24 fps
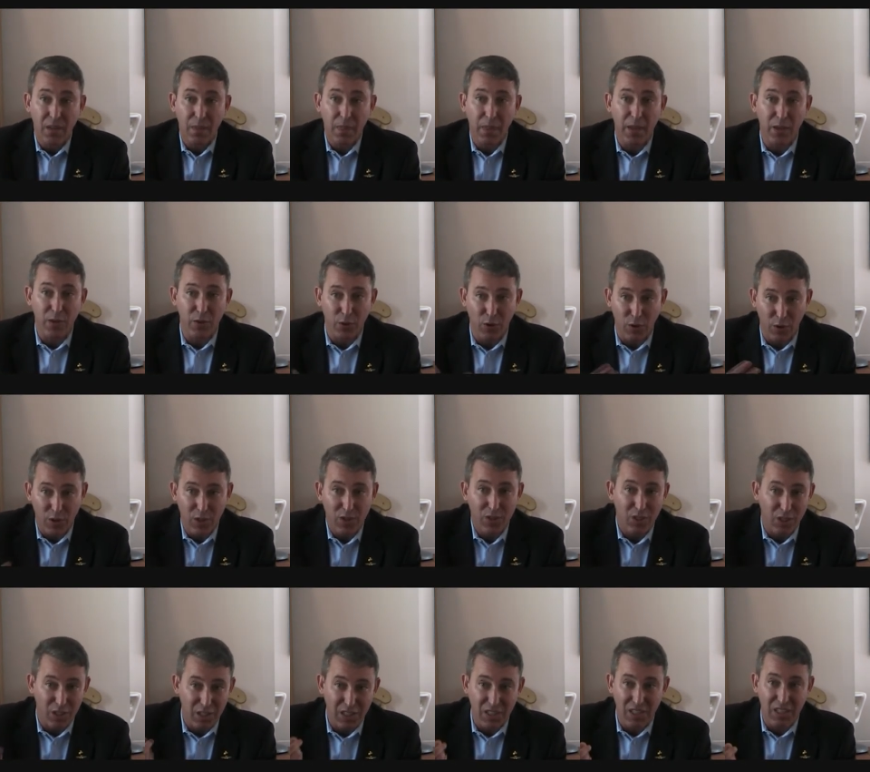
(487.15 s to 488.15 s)
that you're
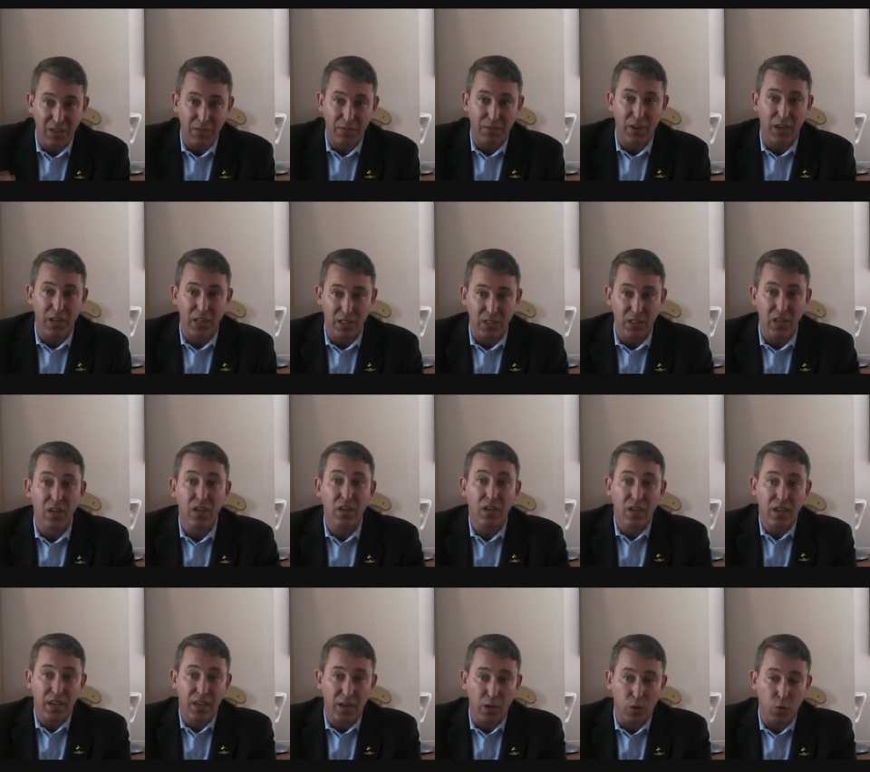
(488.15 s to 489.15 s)
soliciting funds
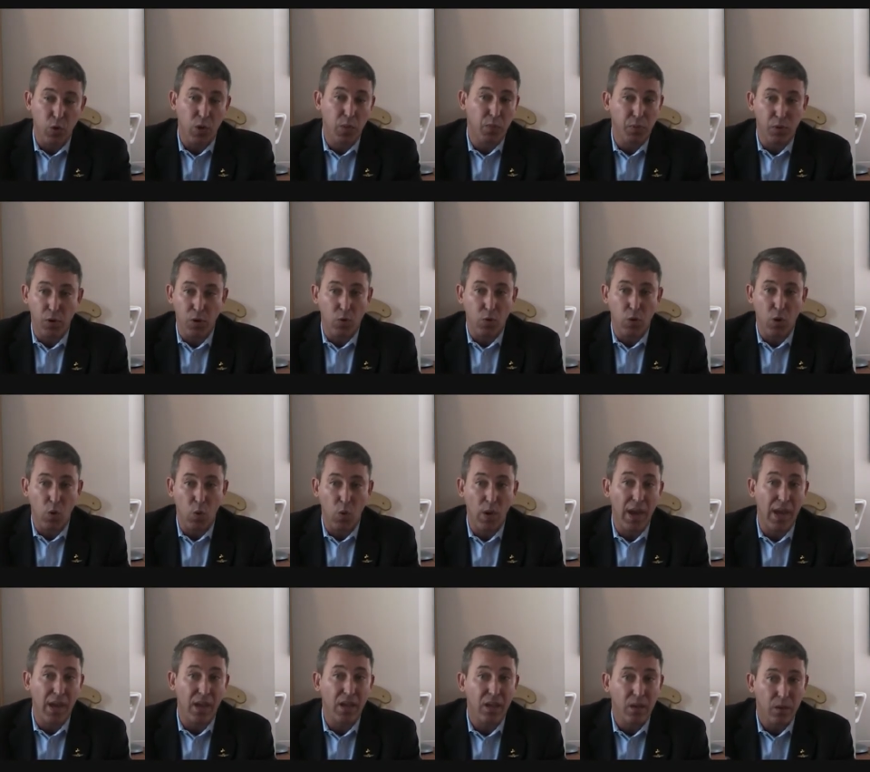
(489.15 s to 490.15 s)
in a quid pro quo
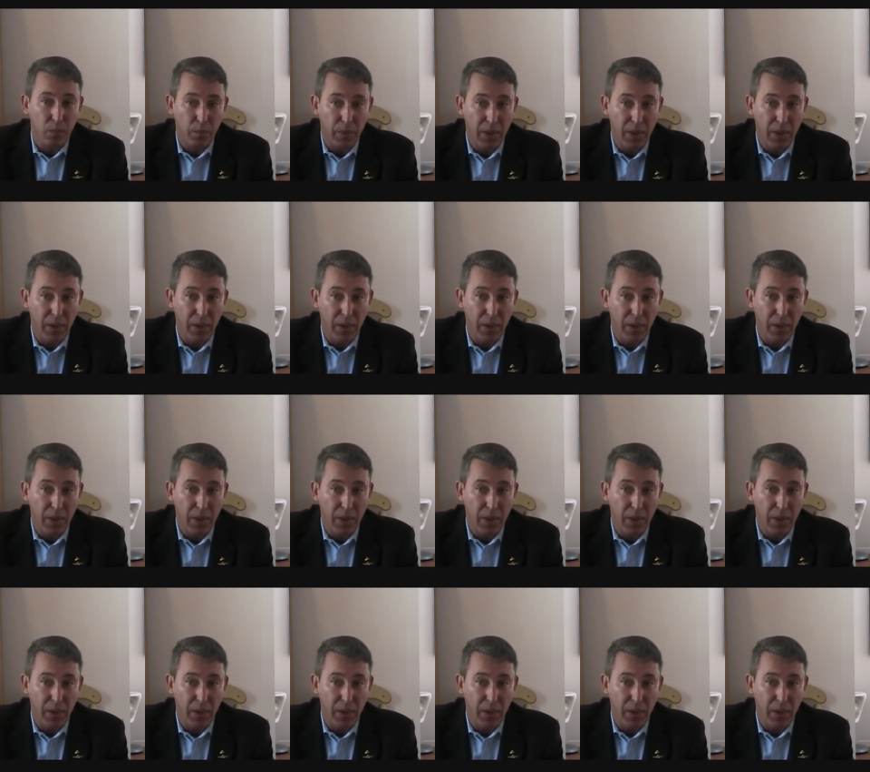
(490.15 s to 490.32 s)
way